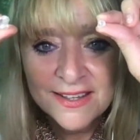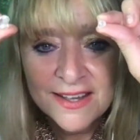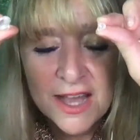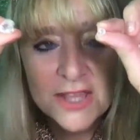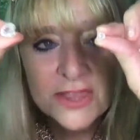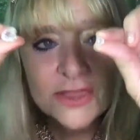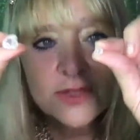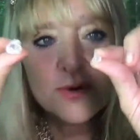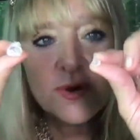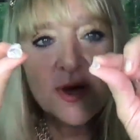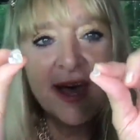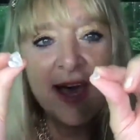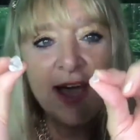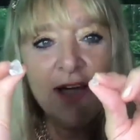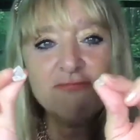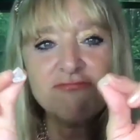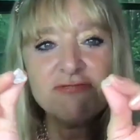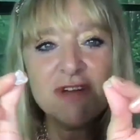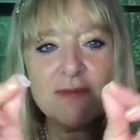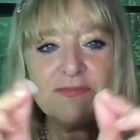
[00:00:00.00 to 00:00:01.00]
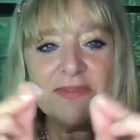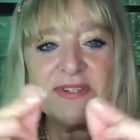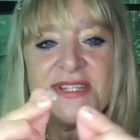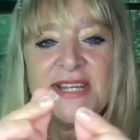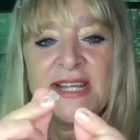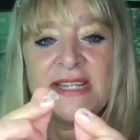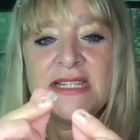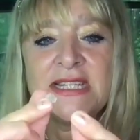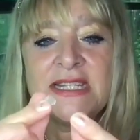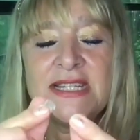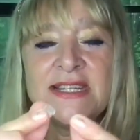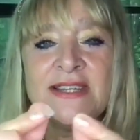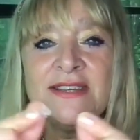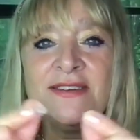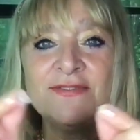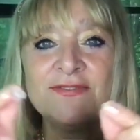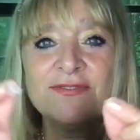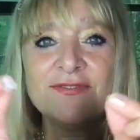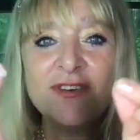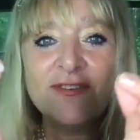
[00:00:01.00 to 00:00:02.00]
I thought, how representative
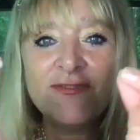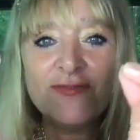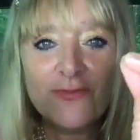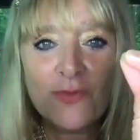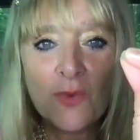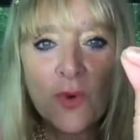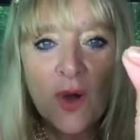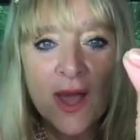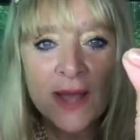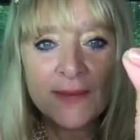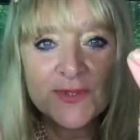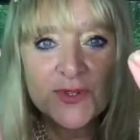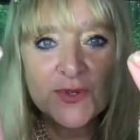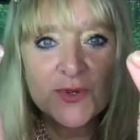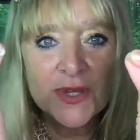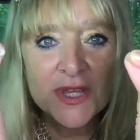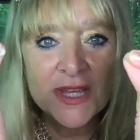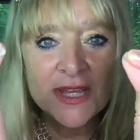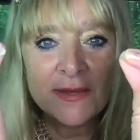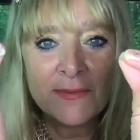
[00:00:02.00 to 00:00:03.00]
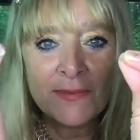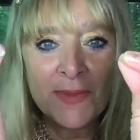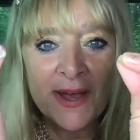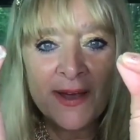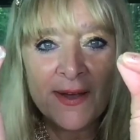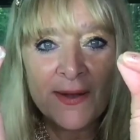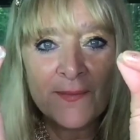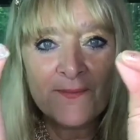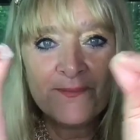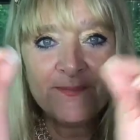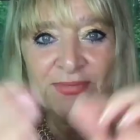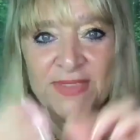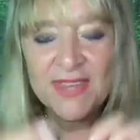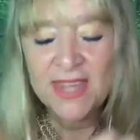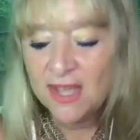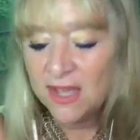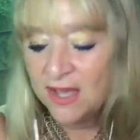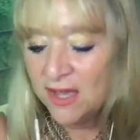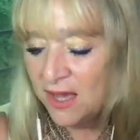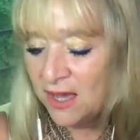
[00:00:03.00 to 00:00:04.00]
of what I'm talking about.
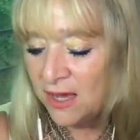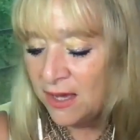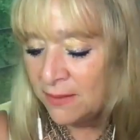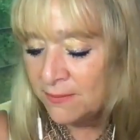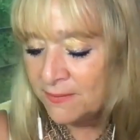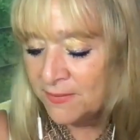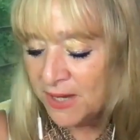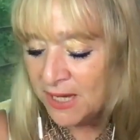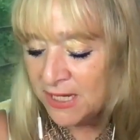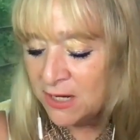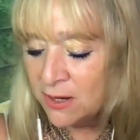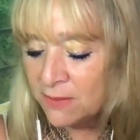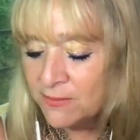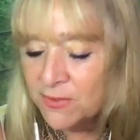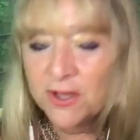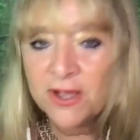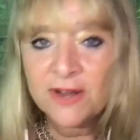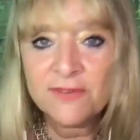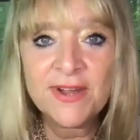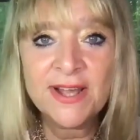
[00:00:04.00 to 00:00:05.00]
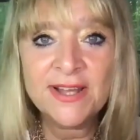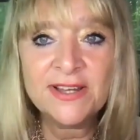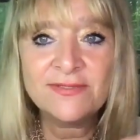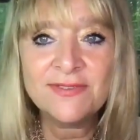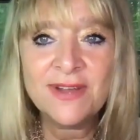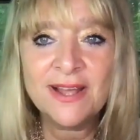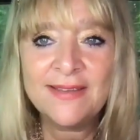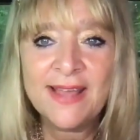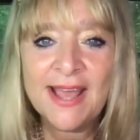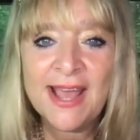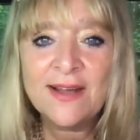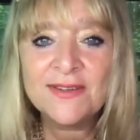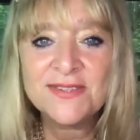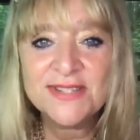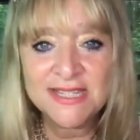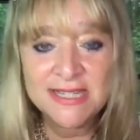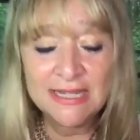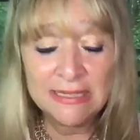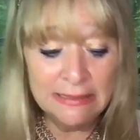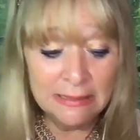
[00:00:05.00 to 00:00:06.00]
I know I'm going round and round the
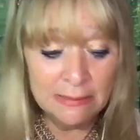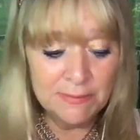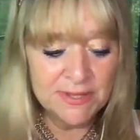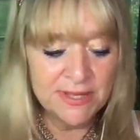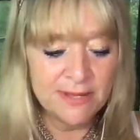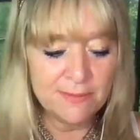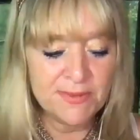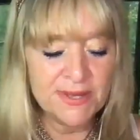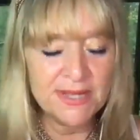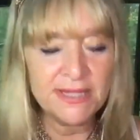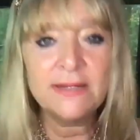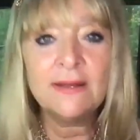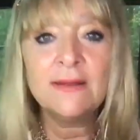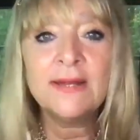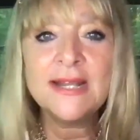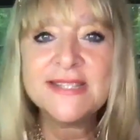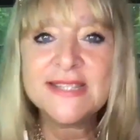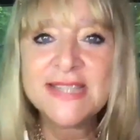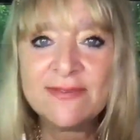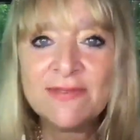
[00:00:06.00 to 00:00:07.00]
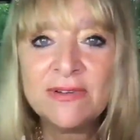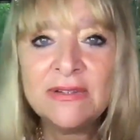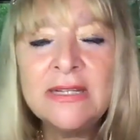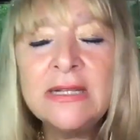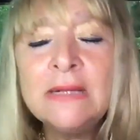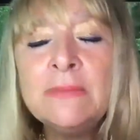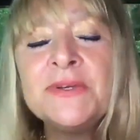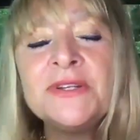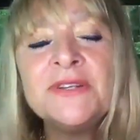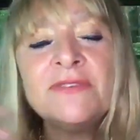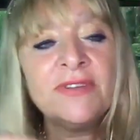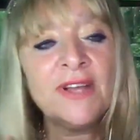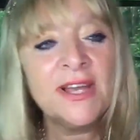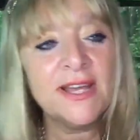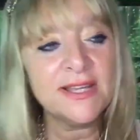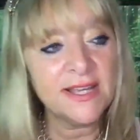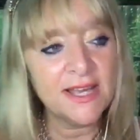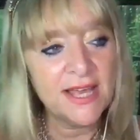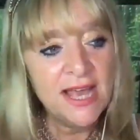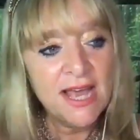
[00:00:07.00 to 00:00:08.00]
houses a little bit, but, you know, let's have a little bit of
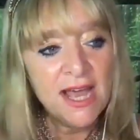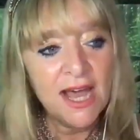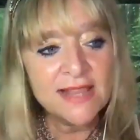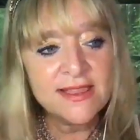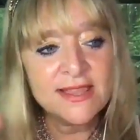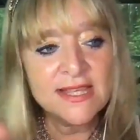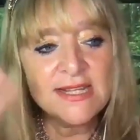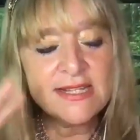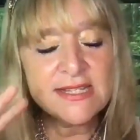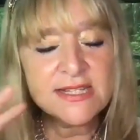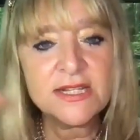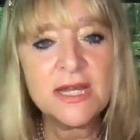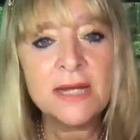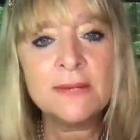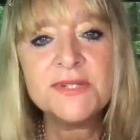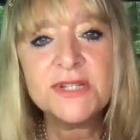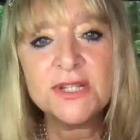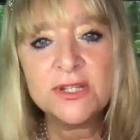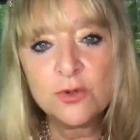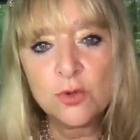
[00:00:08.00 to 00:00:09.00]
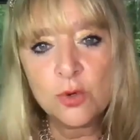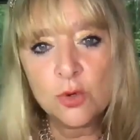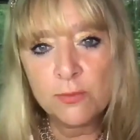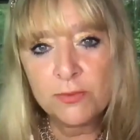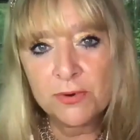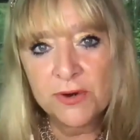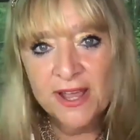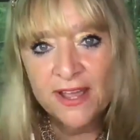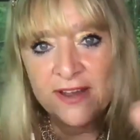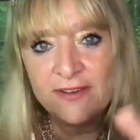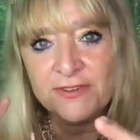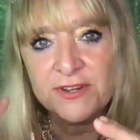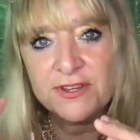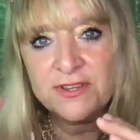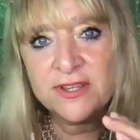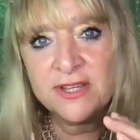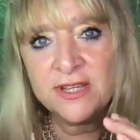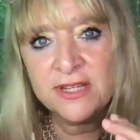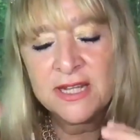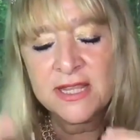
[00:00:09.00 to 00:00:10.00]
like, I think it's time to incorporate
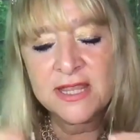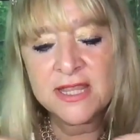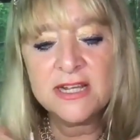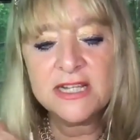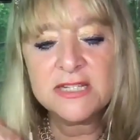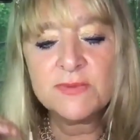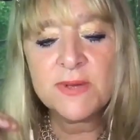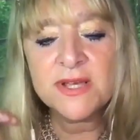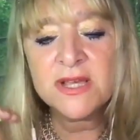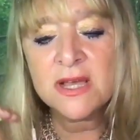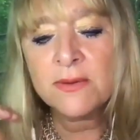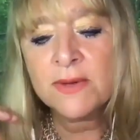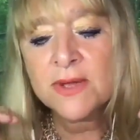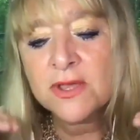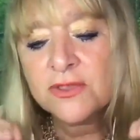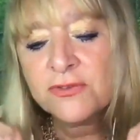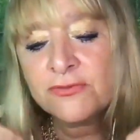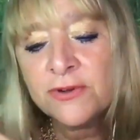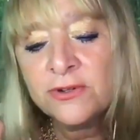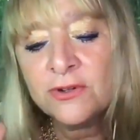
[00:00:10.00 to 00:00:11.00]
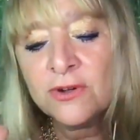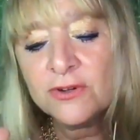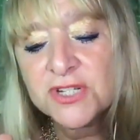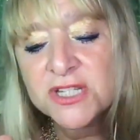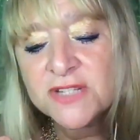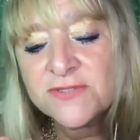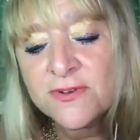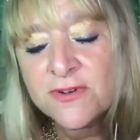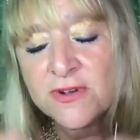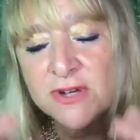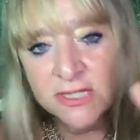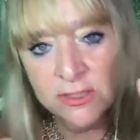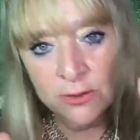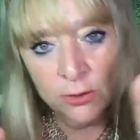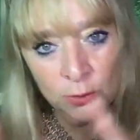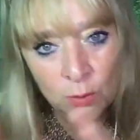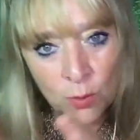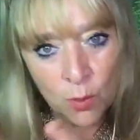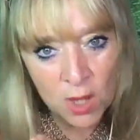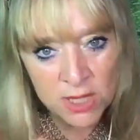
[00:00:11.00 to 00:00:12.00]
everything. And I think as we're going through, not just focusing
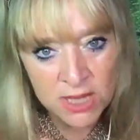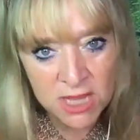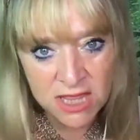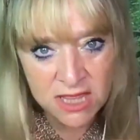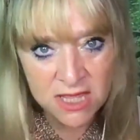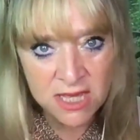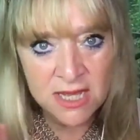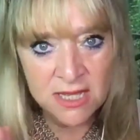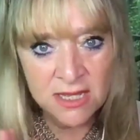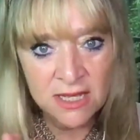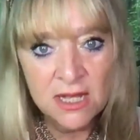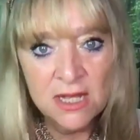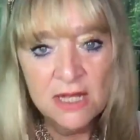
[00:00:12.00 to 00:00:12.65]
on one thing,